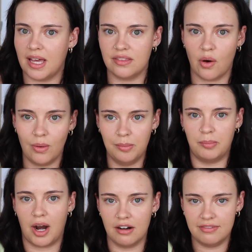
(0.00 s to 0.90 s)
and the whole
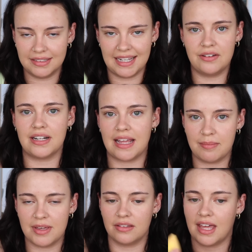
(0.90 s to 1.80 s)
bar fell down and
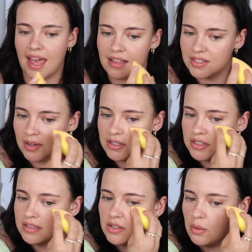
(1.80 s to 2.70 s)
hit me on the head so I
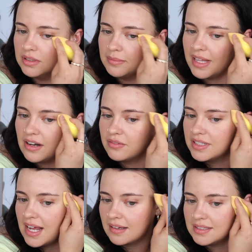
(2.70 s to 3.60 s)
just told him that over
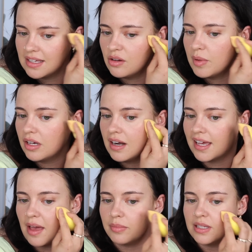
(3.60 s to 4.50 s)
text like oh my god I
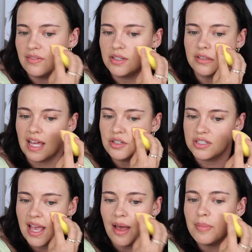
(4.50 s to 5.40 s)
can't believe I, that
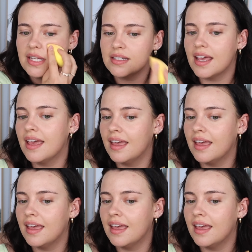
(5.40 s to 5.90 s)
just happened